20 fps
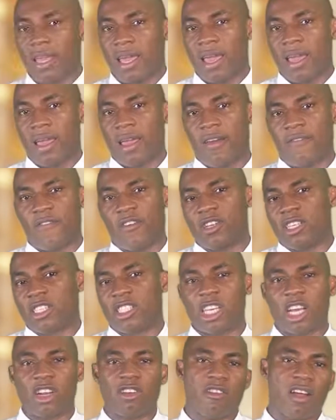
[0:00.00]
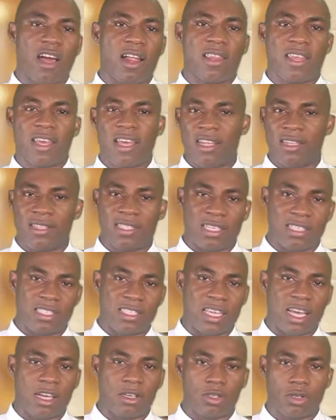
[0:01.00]
for the general
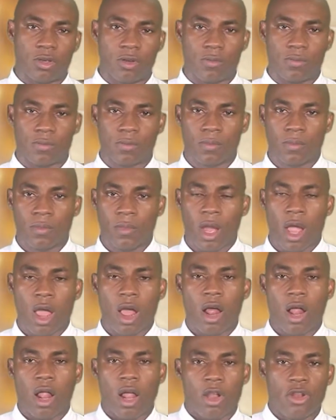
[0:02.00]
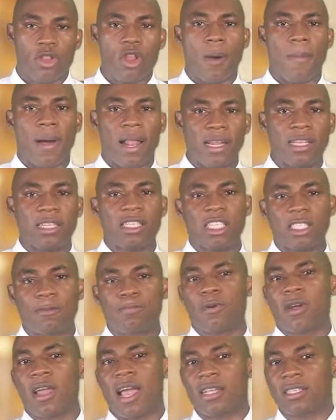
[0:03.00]
intercession. Normally, these
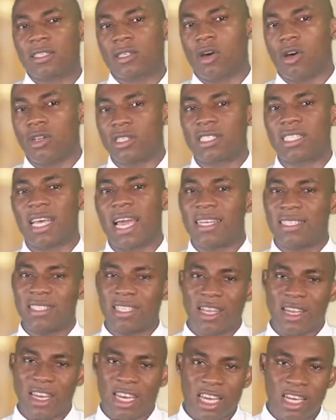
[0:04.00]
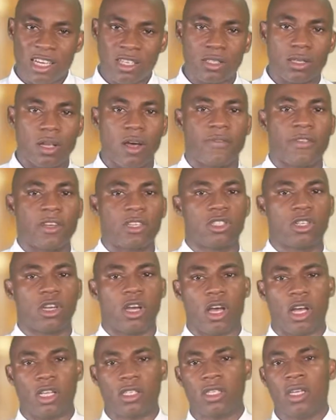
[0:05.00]
prayers concern the needs of the
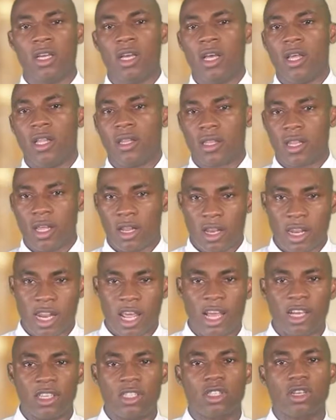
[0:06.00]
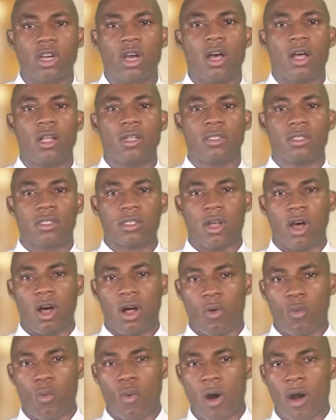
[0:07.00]
church, the nations
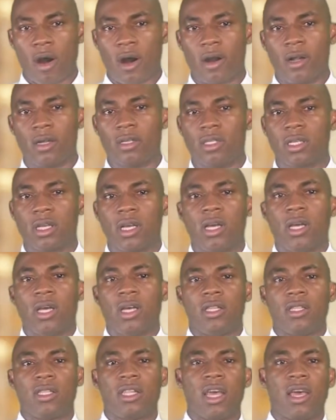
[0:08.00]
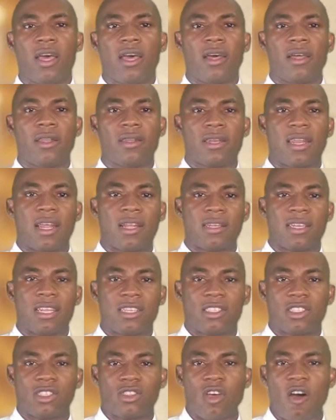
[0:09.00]
or world, the
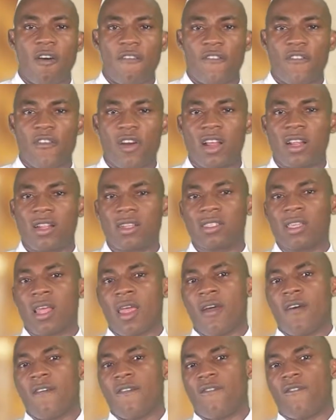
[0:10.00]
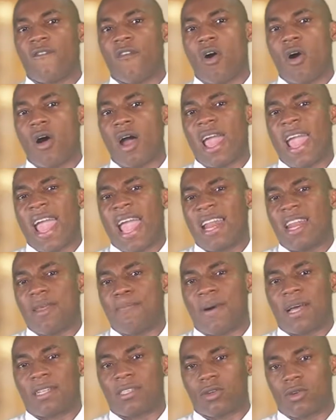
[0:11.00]
sufferings for any
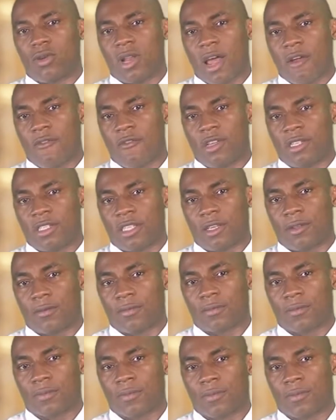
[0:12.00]
particular reason,